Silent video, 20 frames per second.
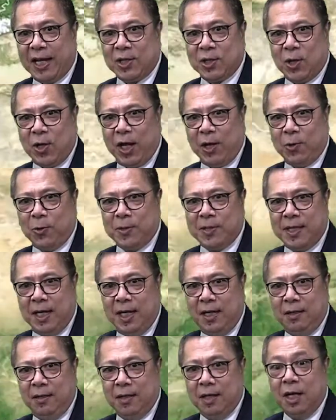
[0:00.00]
exotic
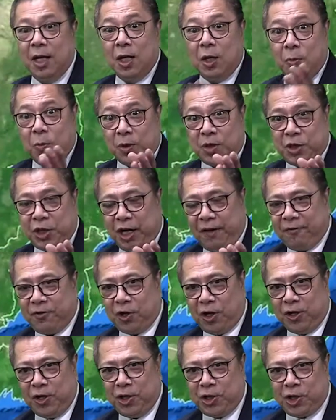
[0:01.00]
cuisine with Chef
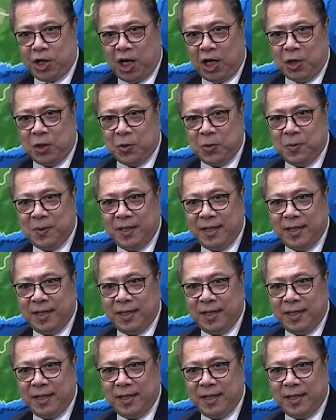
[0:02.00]
Johnny Chow.